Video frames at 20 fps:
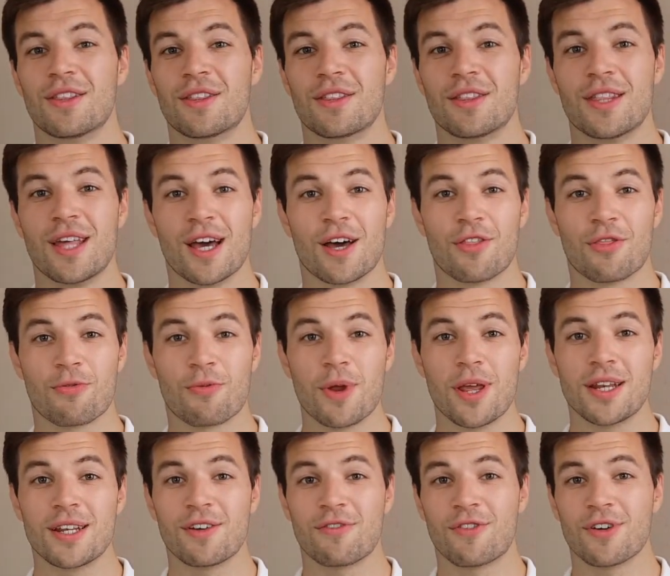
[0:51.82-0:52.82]
There are
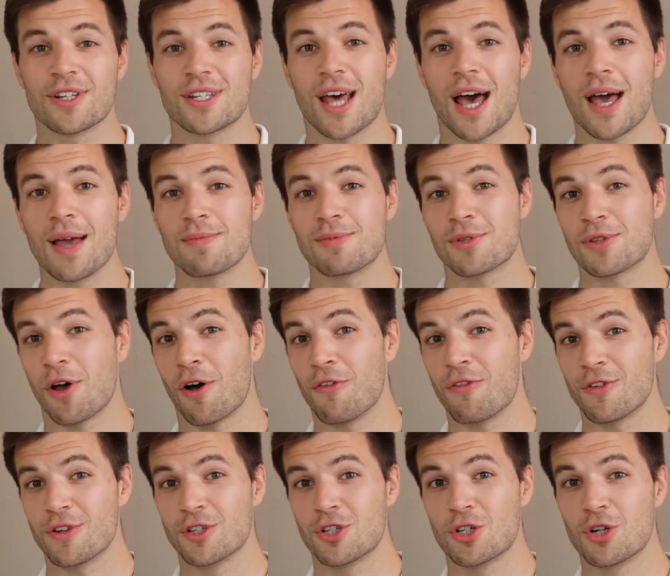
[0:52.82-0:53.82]
three different types of
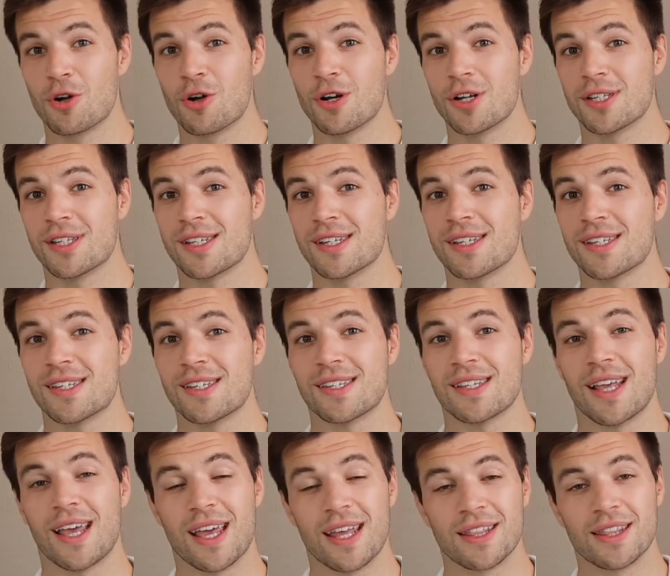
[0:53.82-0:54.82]
insurances
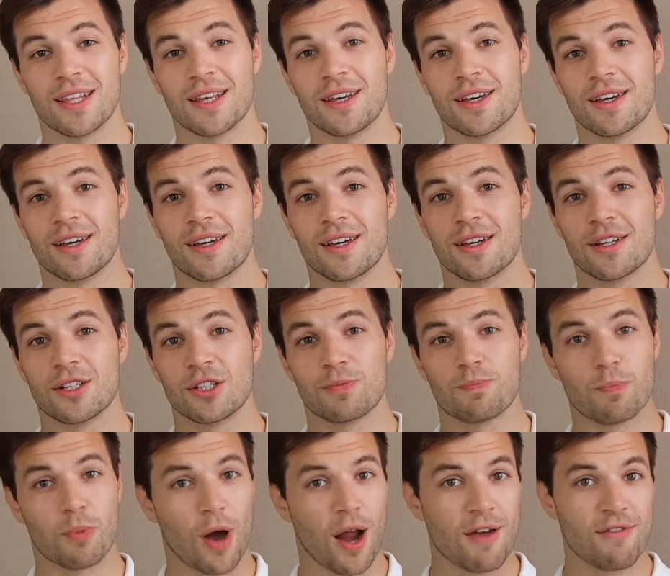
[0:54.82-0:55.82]
in the
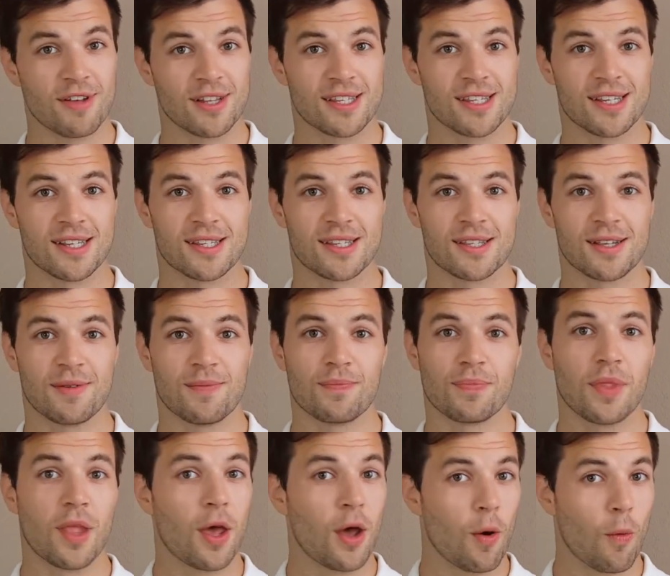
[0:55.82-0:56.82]
private system.
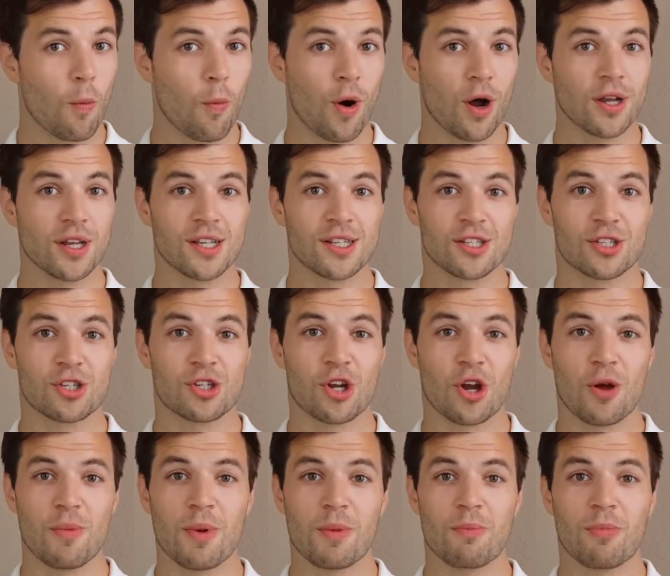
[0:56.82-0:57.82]
One is
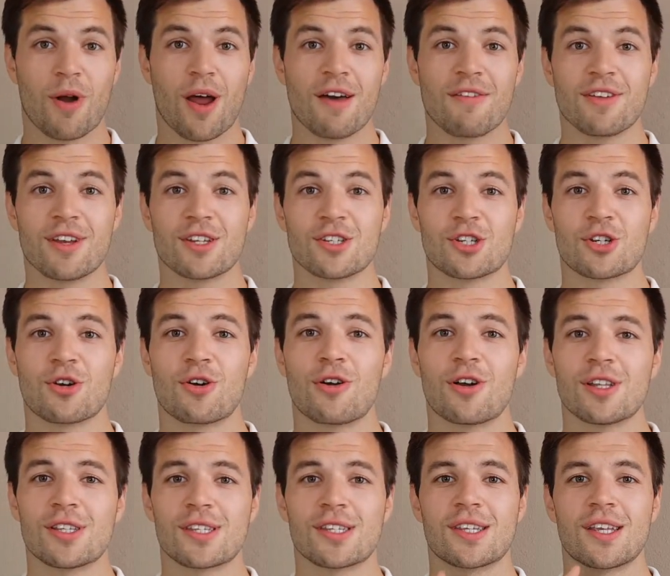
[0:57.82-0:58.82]
German private
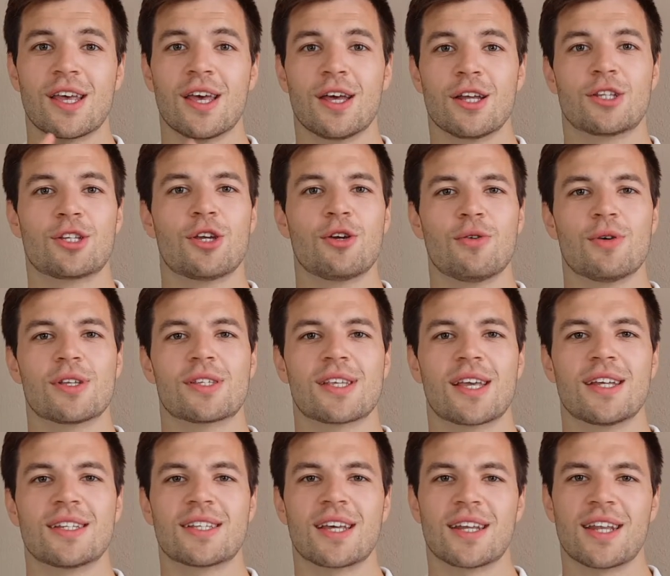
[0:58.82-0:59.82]
insurance, two is
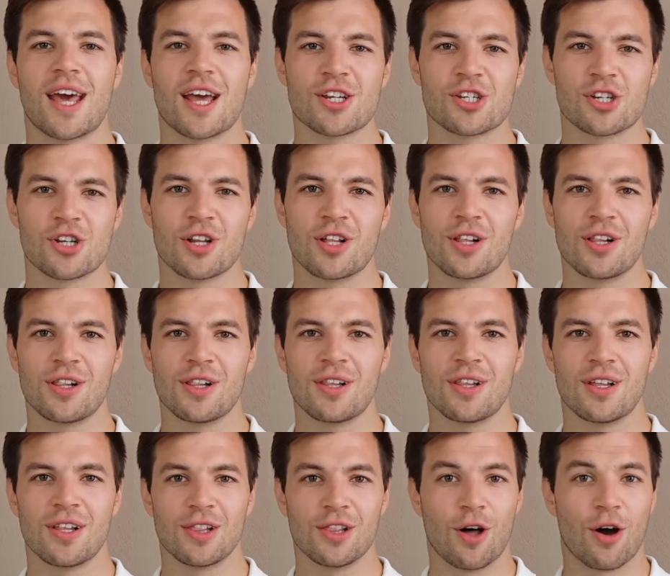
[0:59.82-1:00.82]

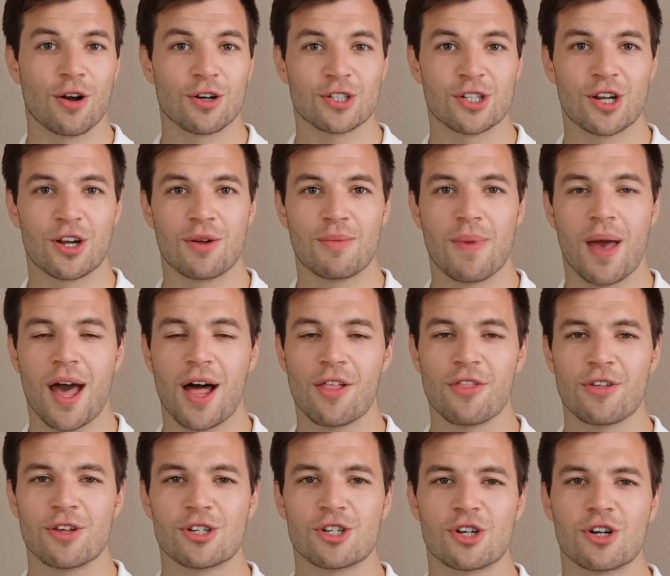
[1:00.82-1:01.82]
international long-term health
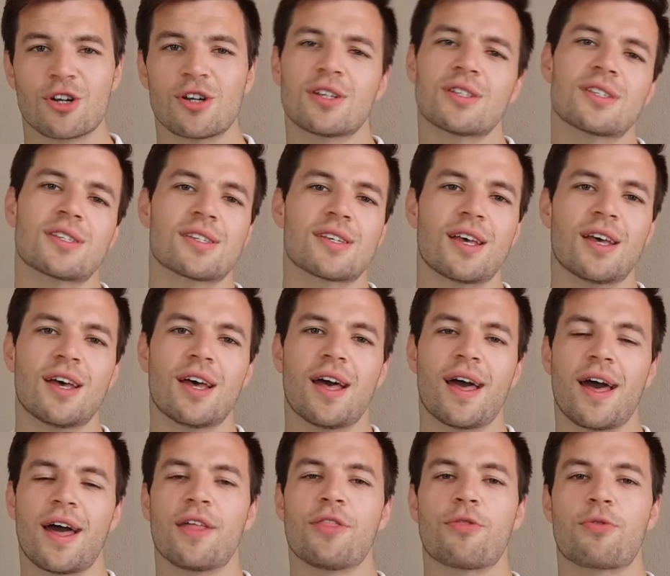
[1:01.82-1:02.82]
insurance,
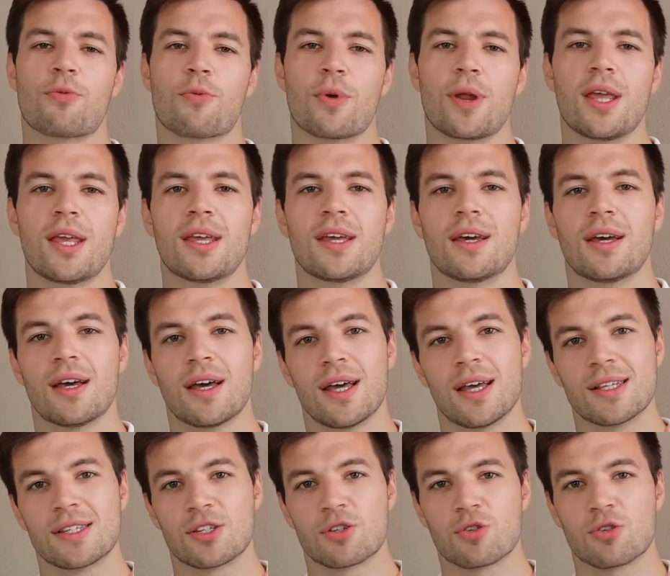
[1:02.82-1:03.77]
and three is